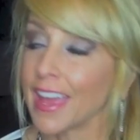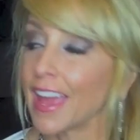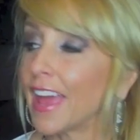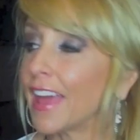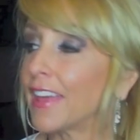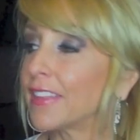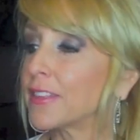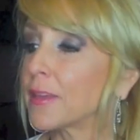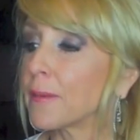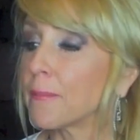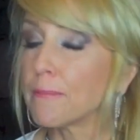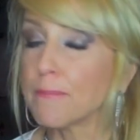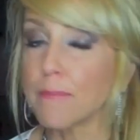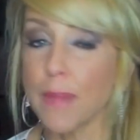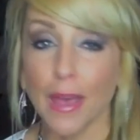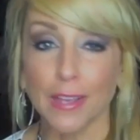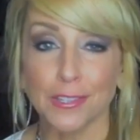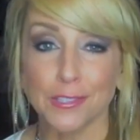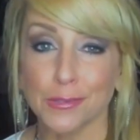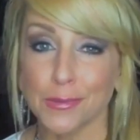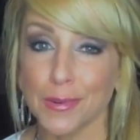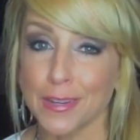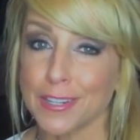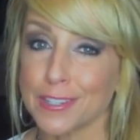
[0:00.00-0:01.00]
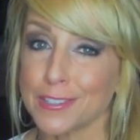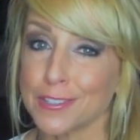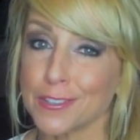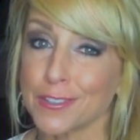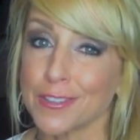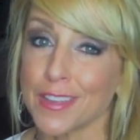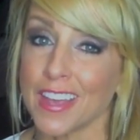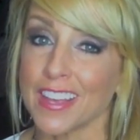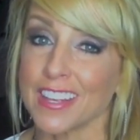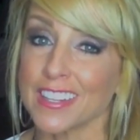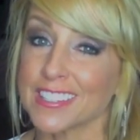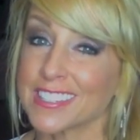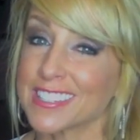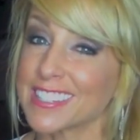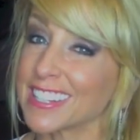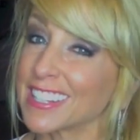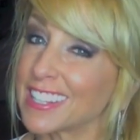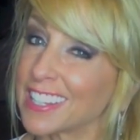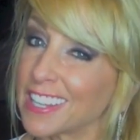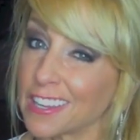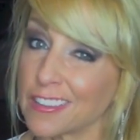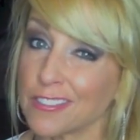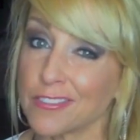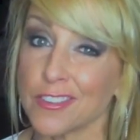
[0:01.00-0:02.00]
And the best way to do that is to
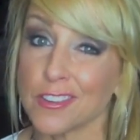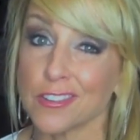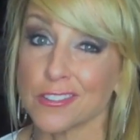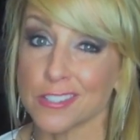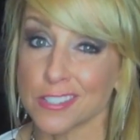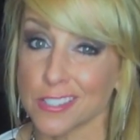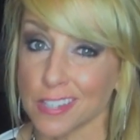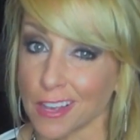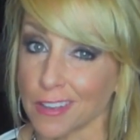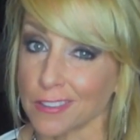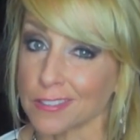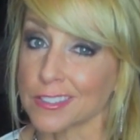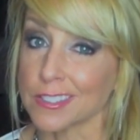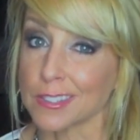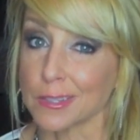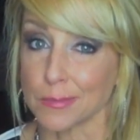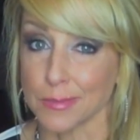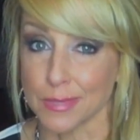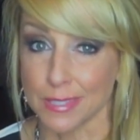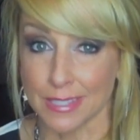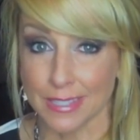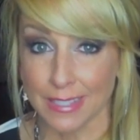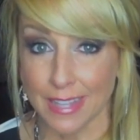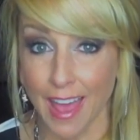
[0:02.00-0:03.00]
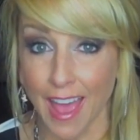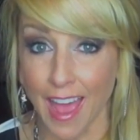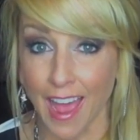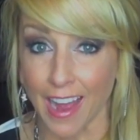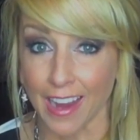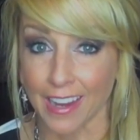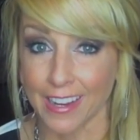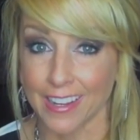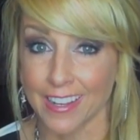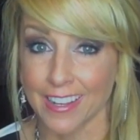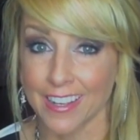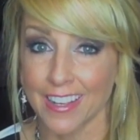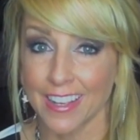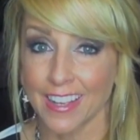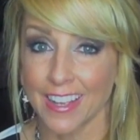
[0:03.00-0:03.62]
give yourself some slack.